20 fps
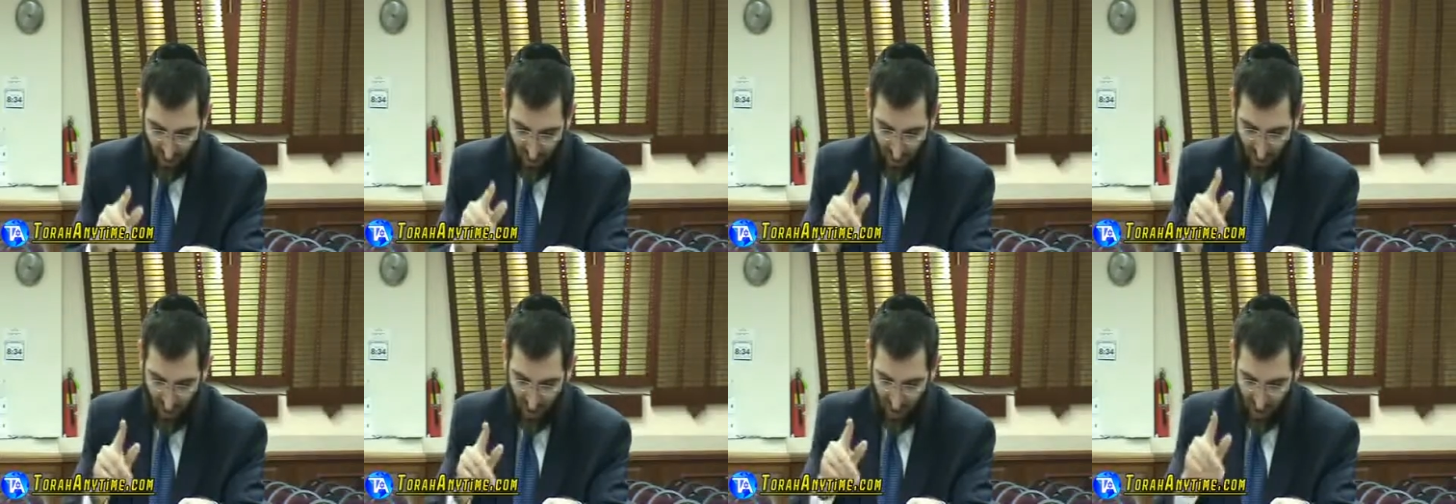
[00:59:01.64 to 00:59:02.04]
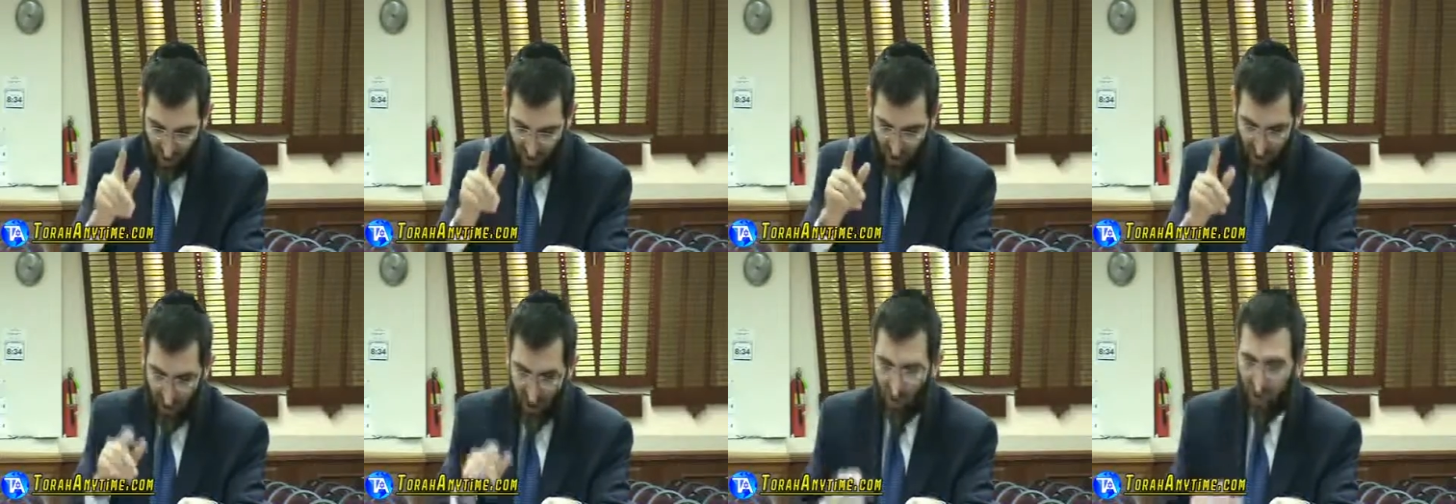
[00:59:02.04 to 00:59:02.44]
all the
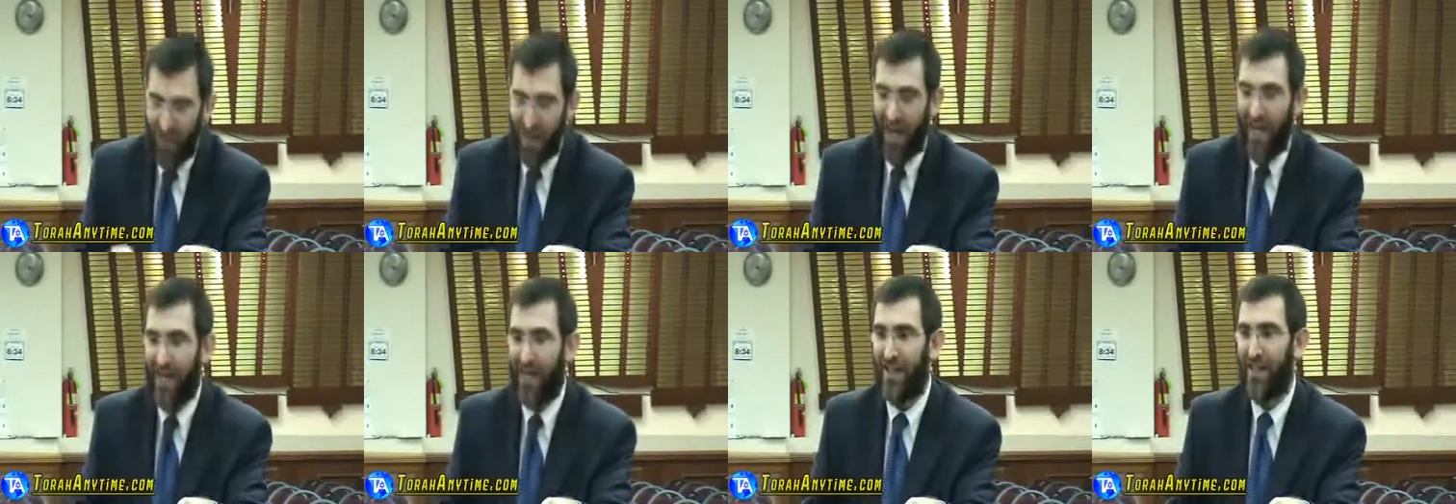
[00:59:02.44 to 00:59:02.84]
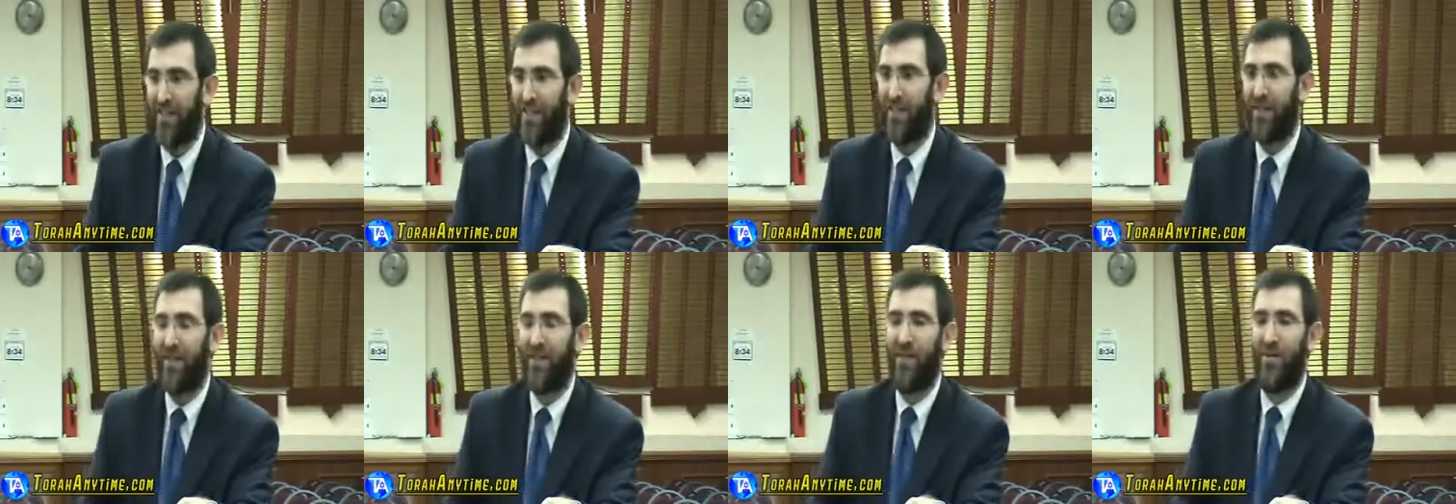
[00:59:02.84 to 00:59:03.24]
questions that you would
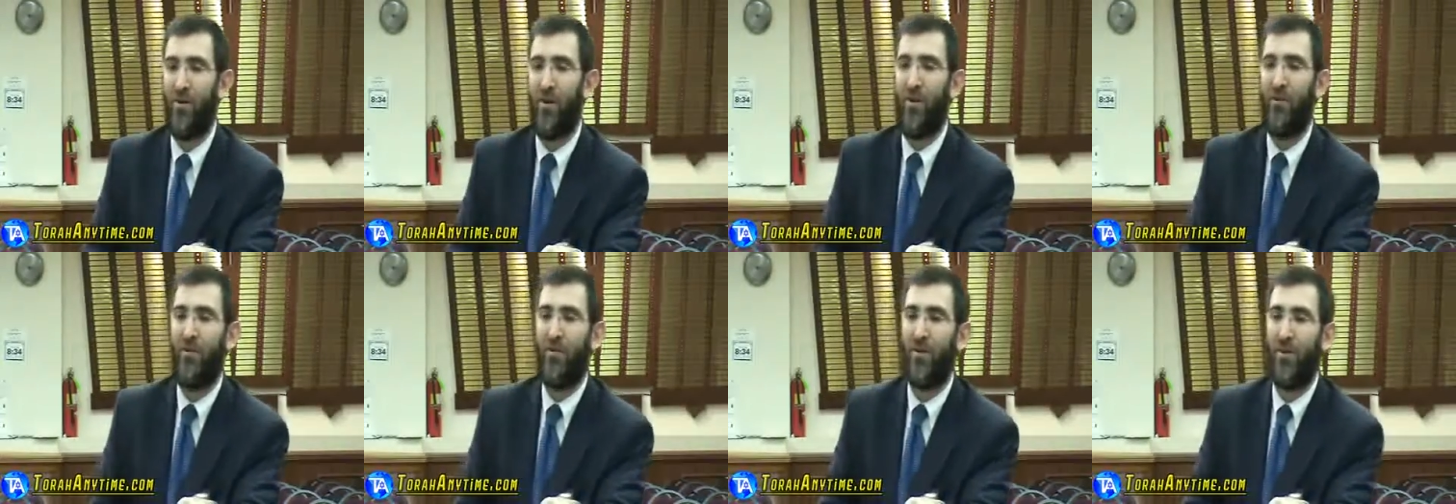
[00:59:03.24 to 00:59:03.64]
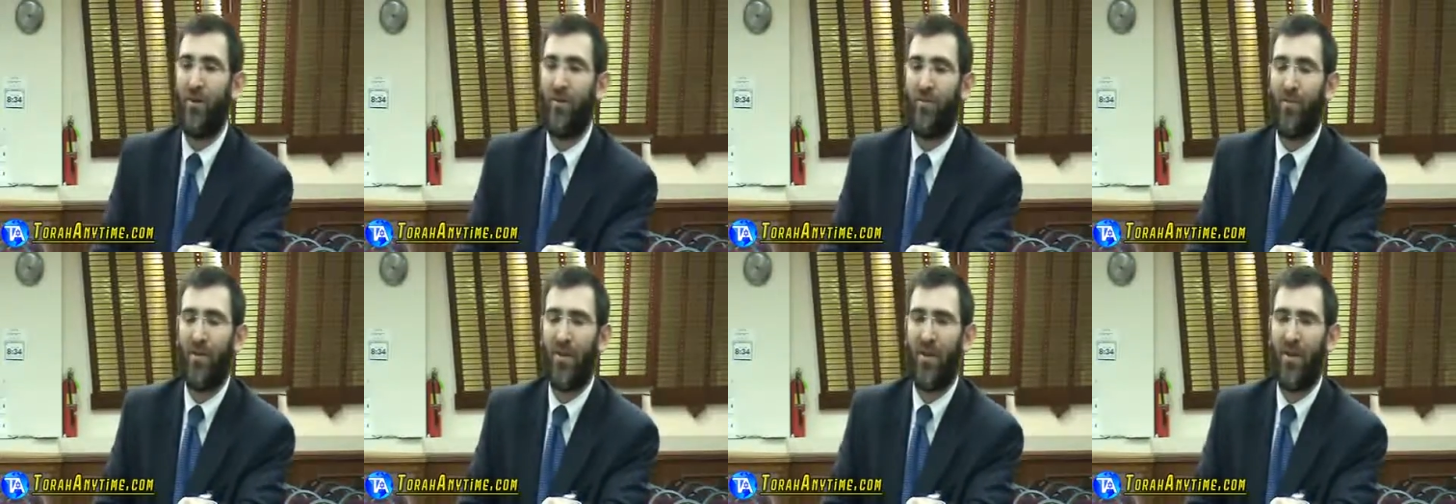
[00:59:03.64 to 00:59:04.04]
ask, he
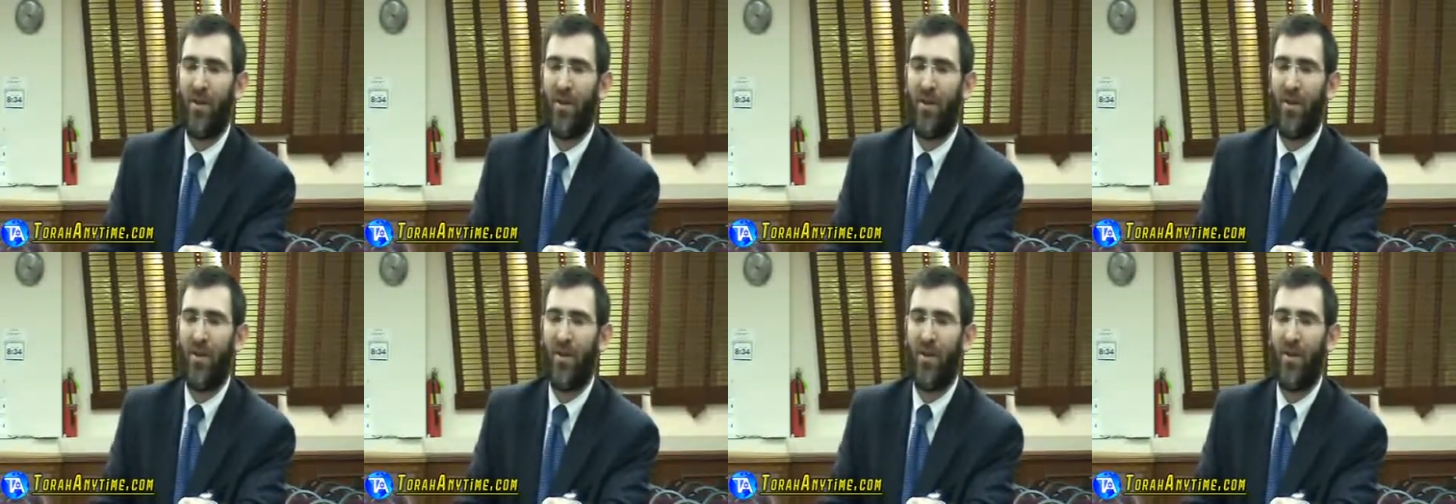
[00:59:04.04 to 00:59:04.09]
offered.